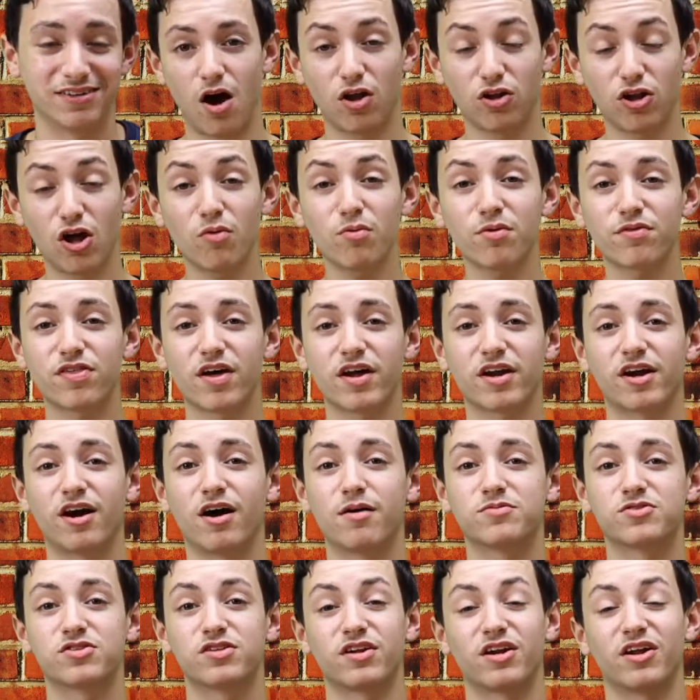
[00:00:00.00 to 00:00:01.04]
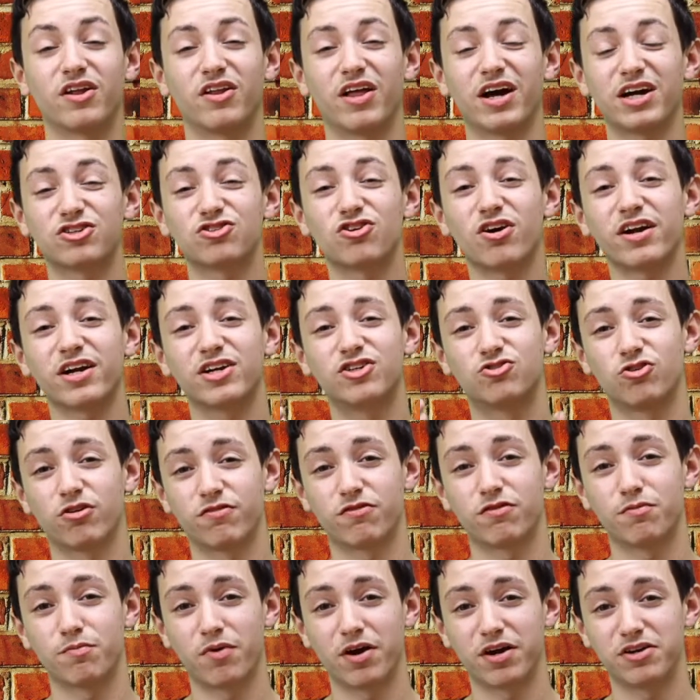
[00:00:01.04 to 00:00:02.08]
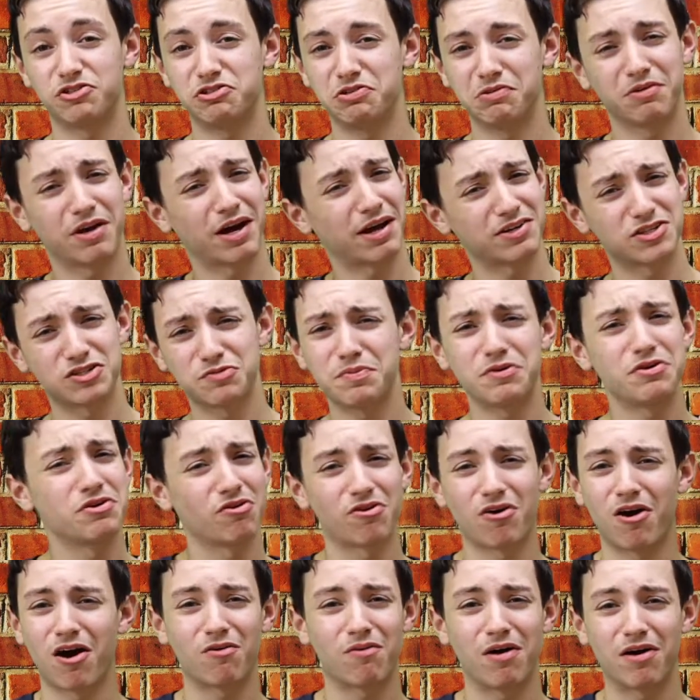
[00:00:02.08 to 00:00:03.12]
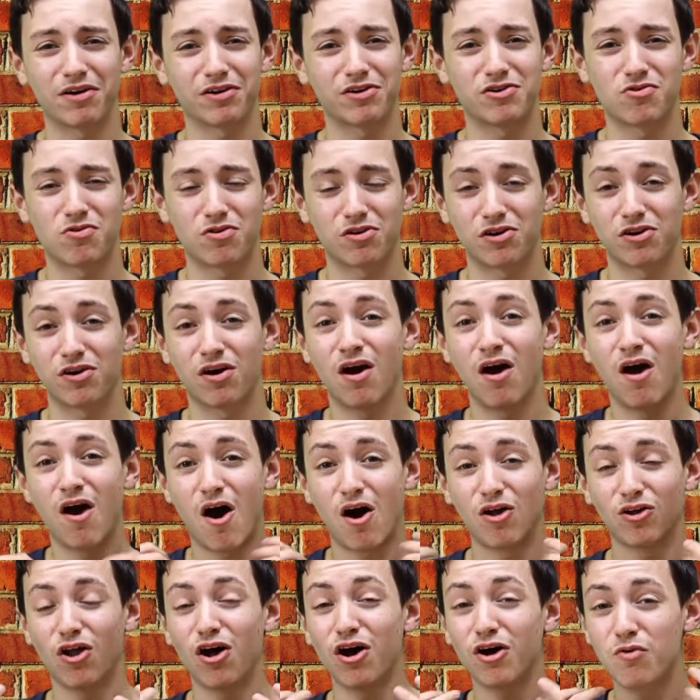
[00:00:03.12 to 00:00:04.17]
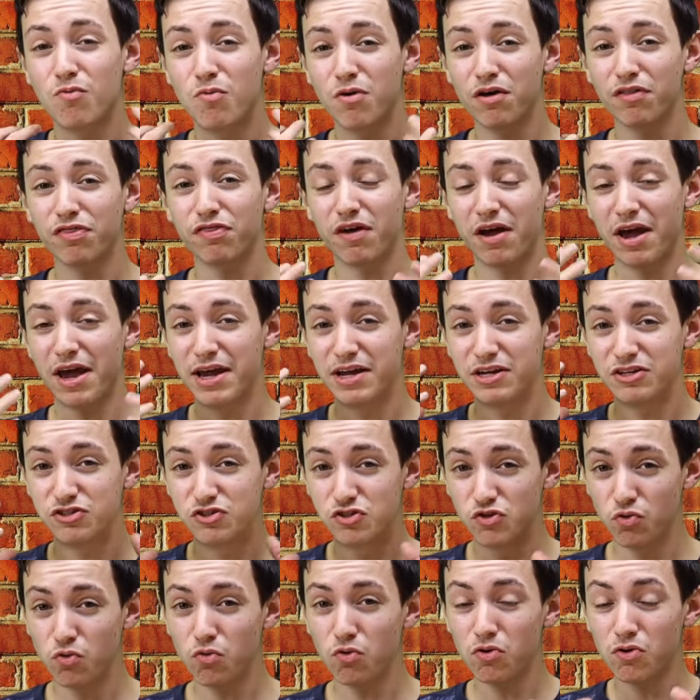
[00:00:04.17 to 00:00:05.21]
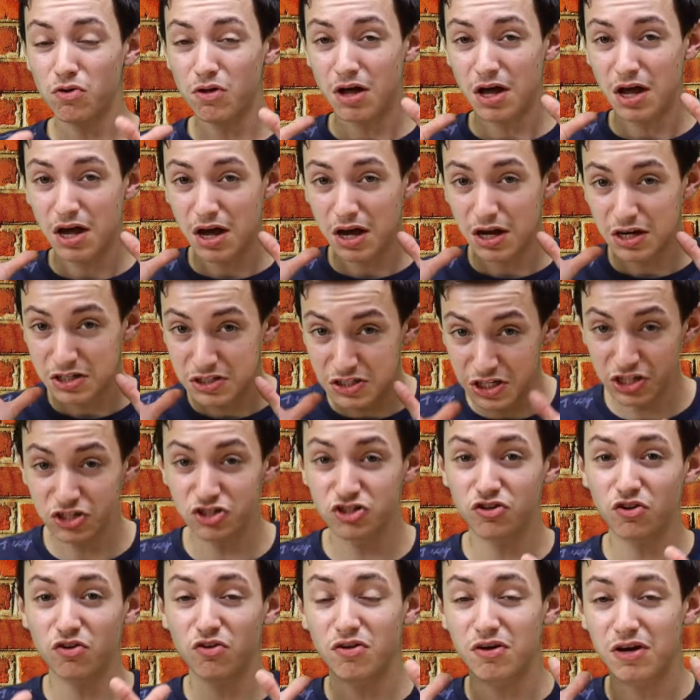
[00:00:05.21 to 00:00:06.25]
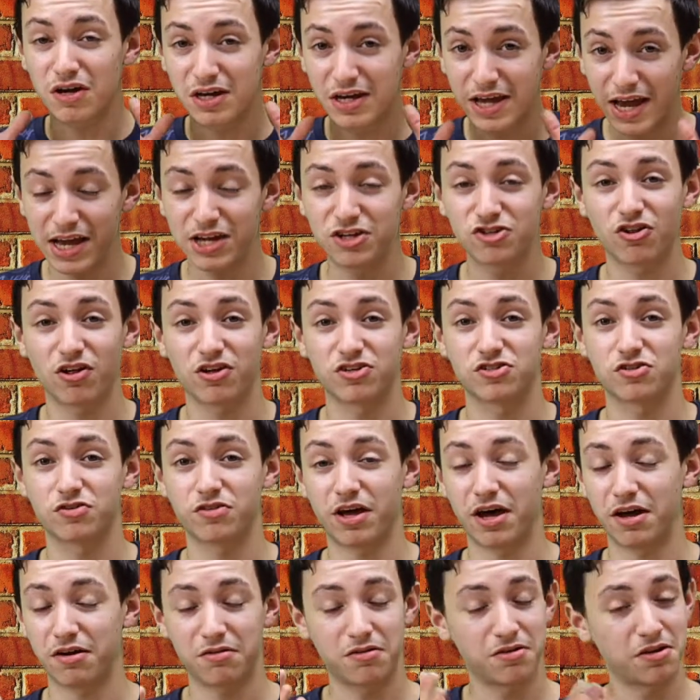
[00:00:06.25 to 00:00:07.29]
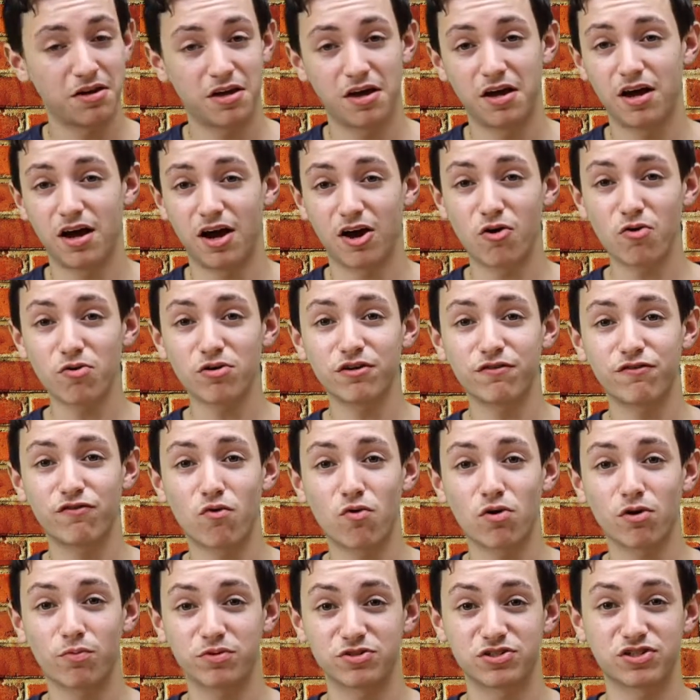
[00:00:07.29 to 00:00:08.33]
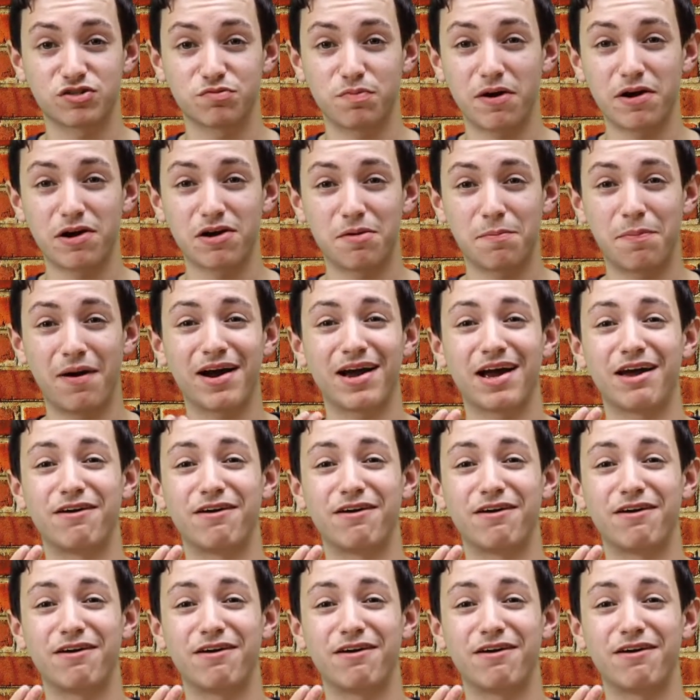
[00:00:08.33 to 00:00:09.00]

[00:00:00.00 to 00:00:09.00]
Along with that, it comes with an electronic drifting brake, so you can kind of spin your car around a corner, along with a dual digital gauge cluster that according to Ford, was inspired by